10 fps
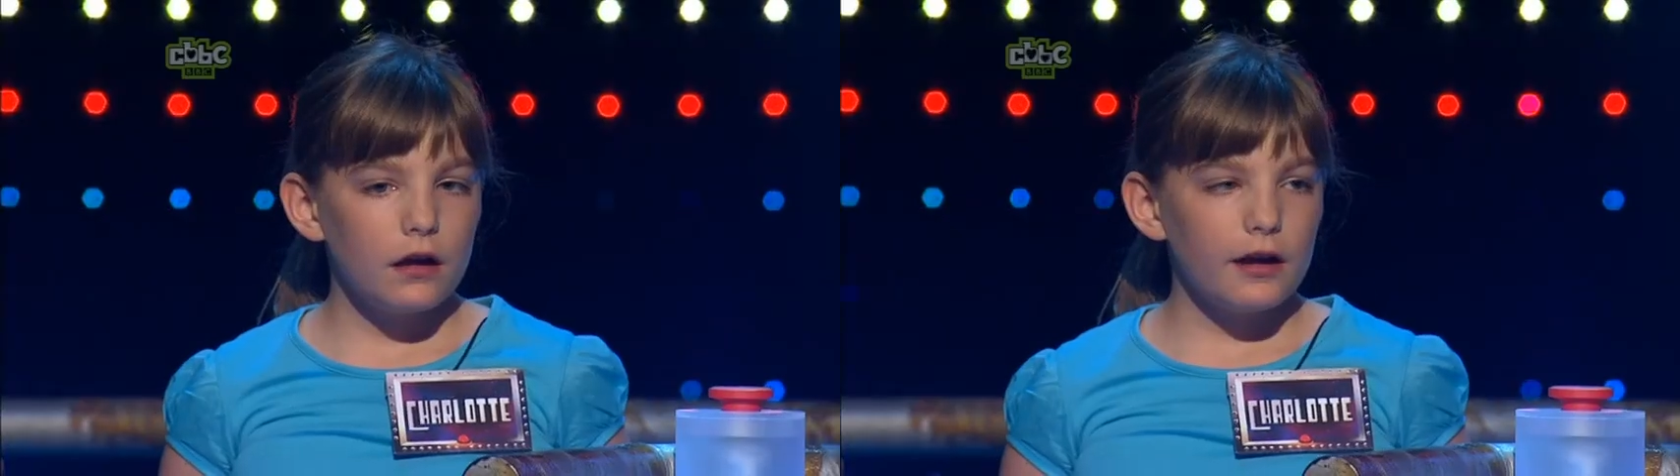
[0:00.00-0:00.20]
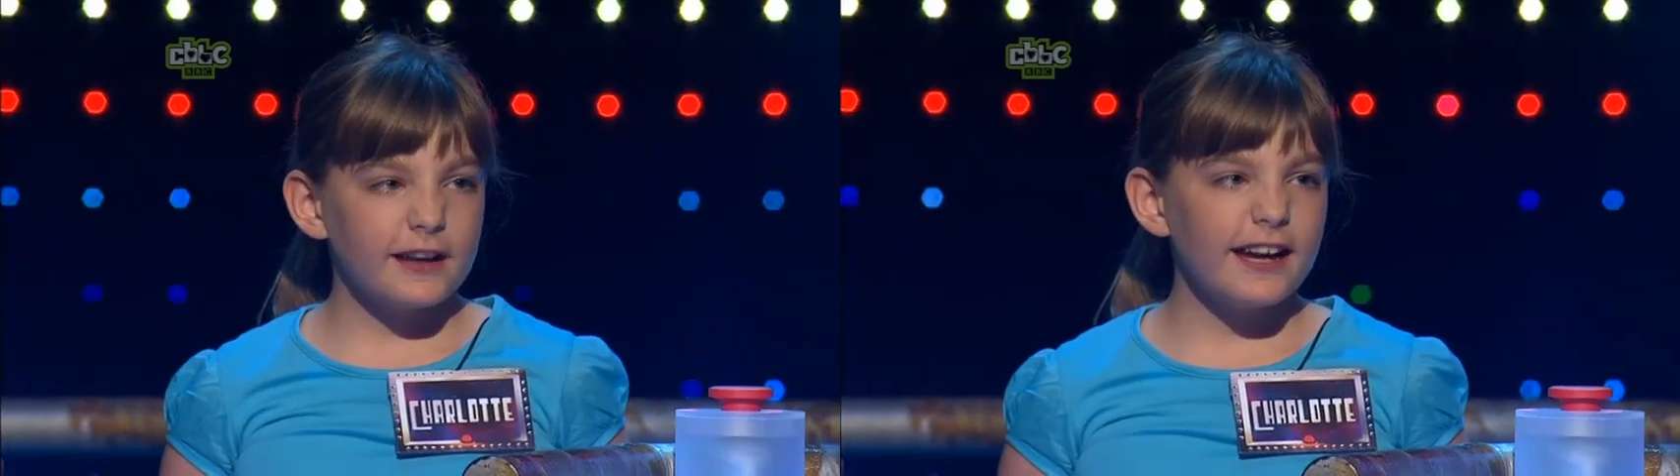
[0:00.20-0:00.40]

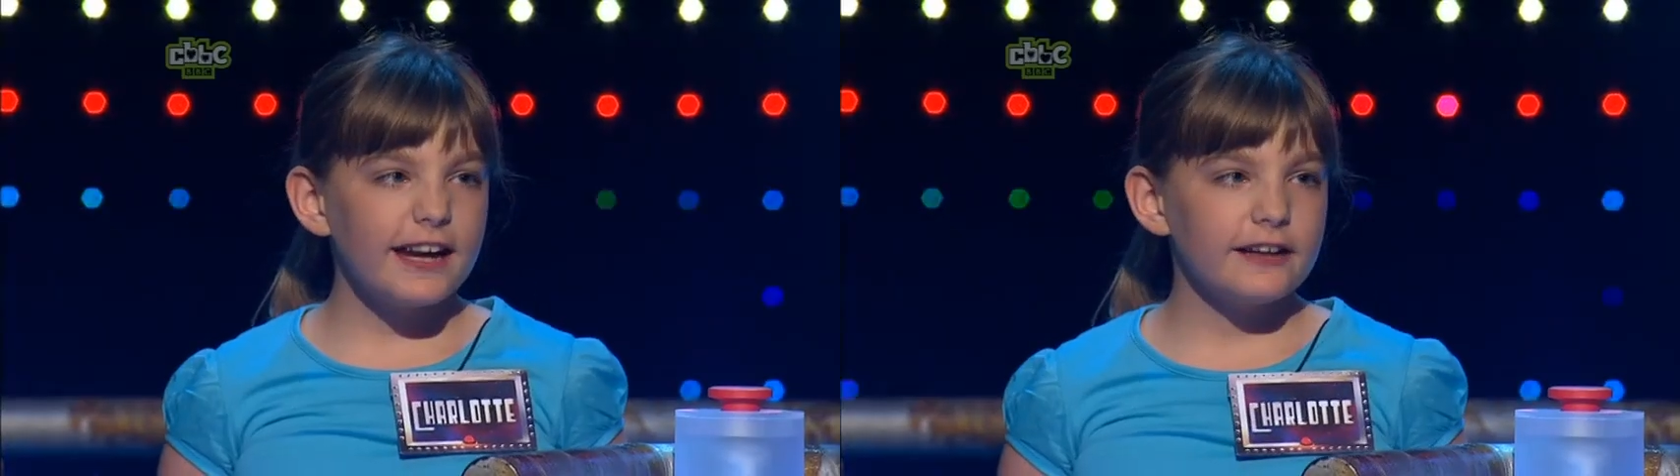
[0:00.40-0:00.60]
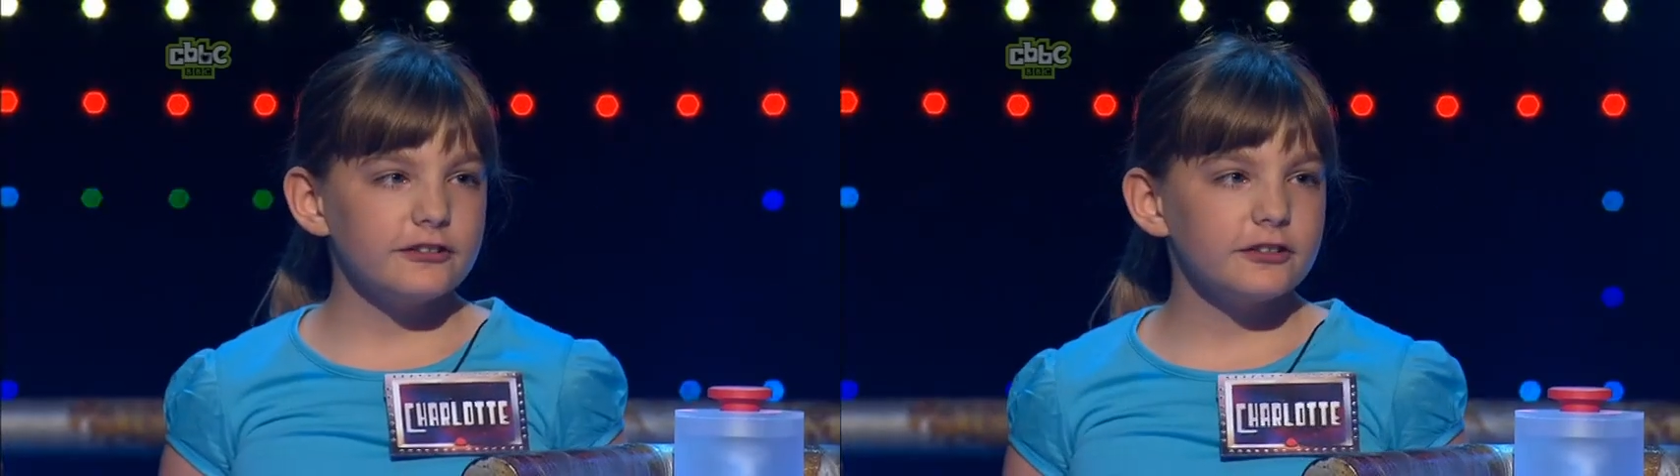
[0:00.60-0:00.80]
A
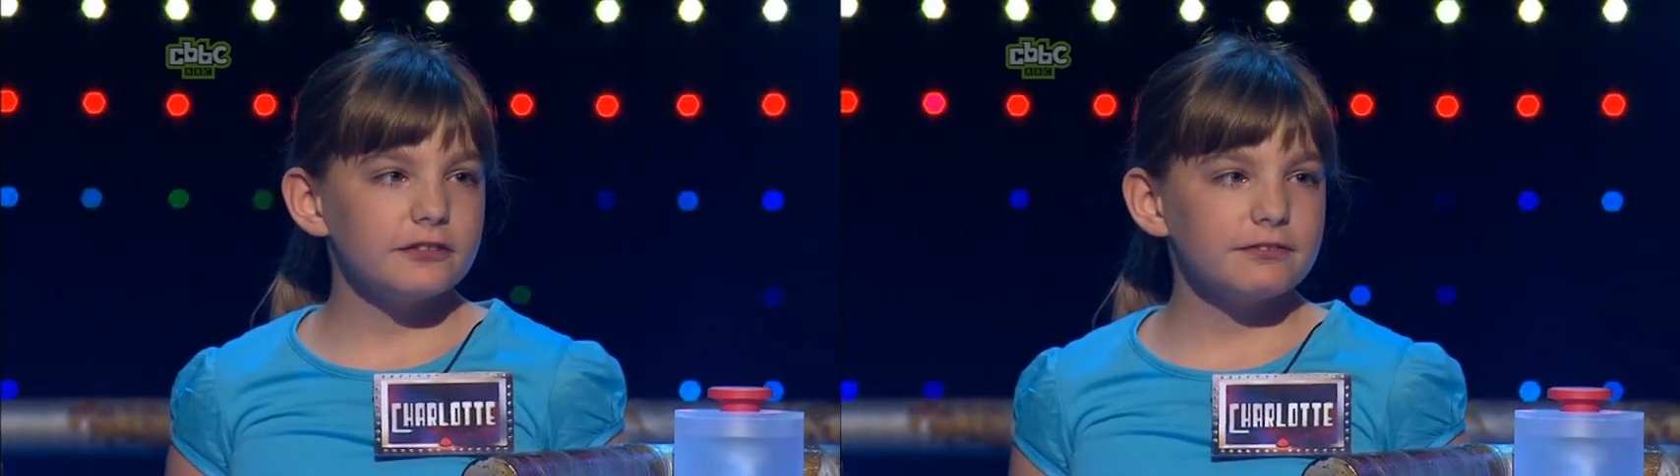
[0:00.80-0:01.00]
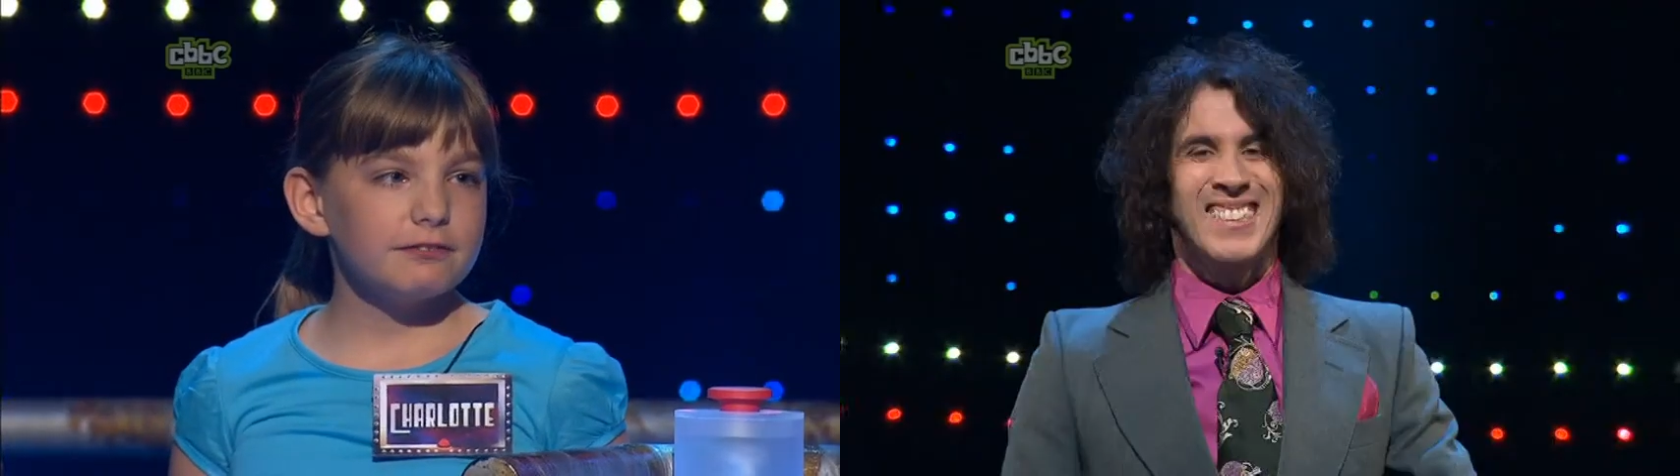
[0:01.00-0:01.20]
cage.
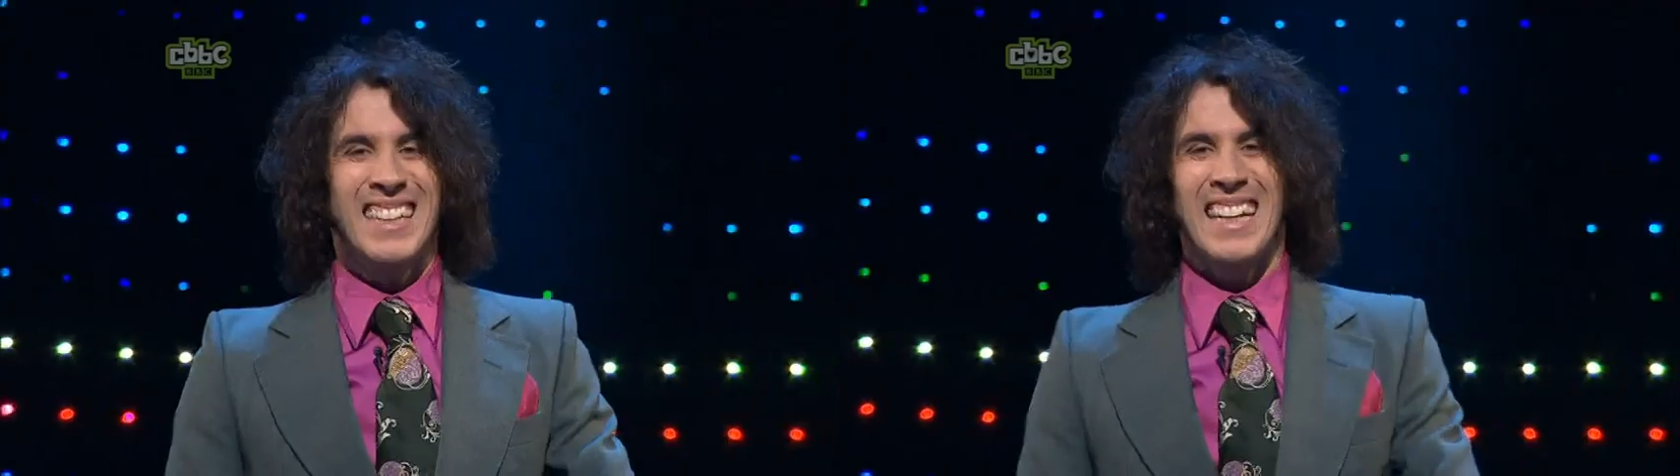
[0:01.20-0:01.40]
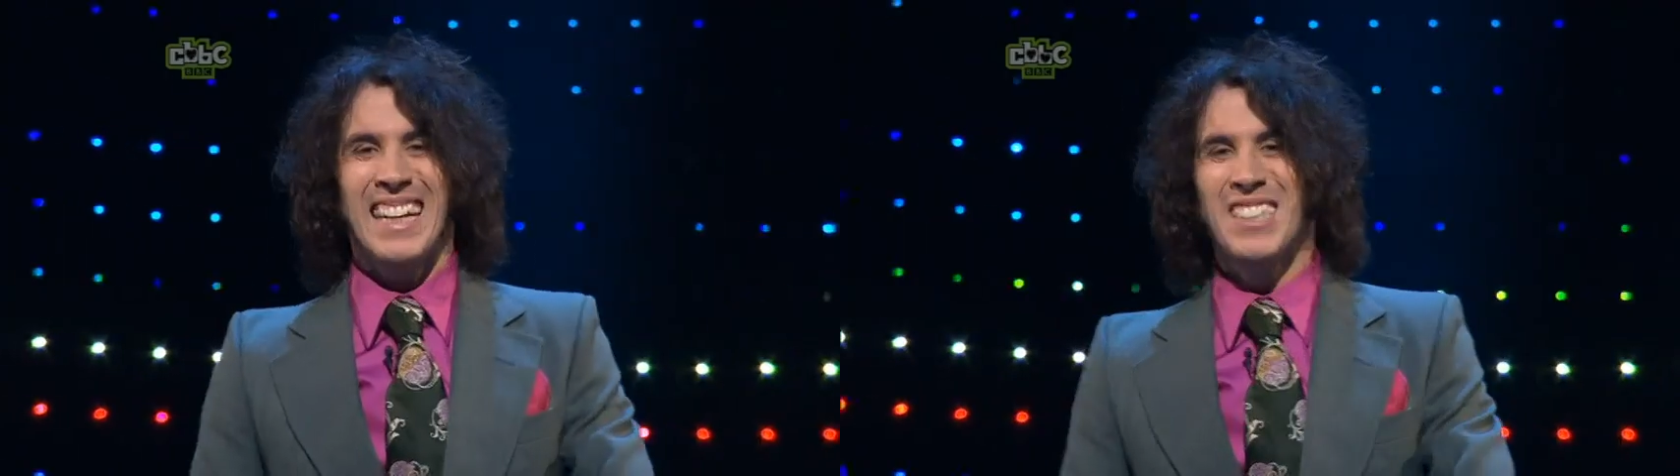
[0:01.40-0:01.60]

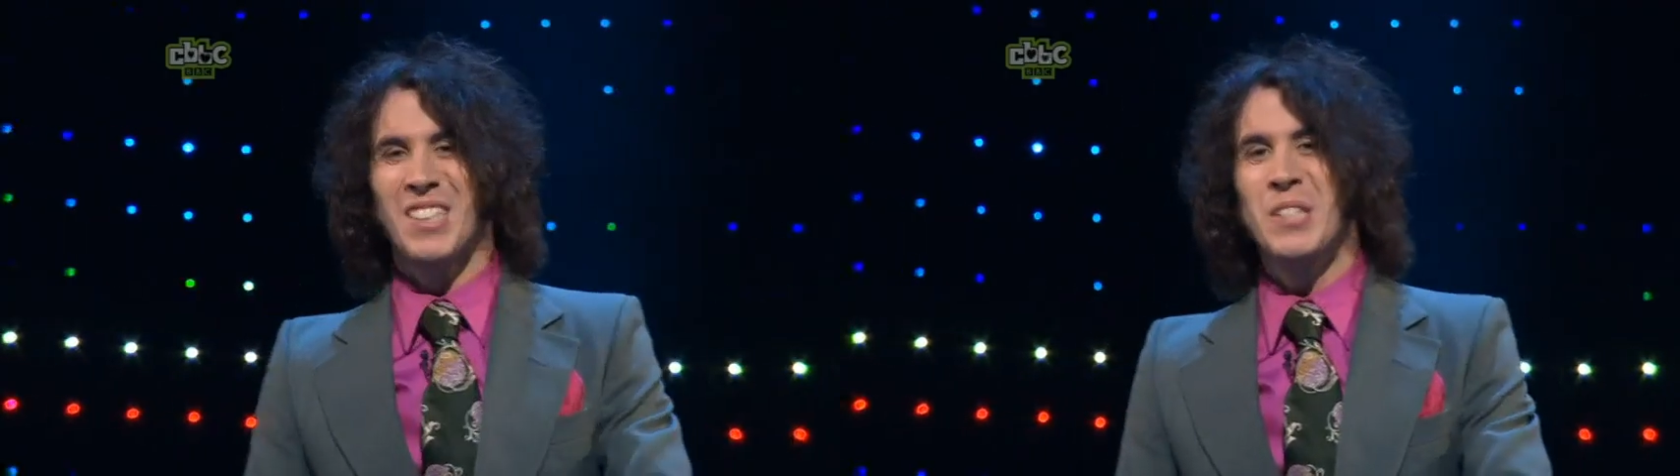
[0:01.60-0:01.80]
It's